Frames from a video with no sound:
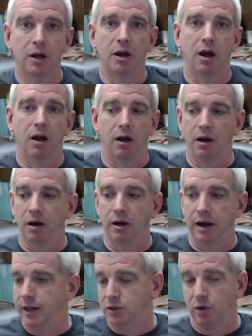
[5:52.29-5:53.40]

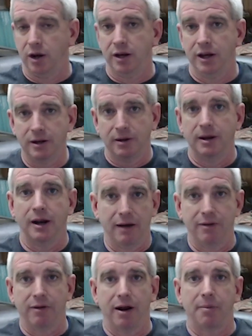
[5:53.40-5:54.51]
And that's what I did, and
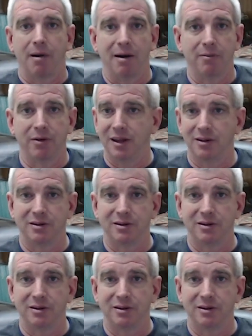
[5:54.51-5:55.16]
I've never had a problem with either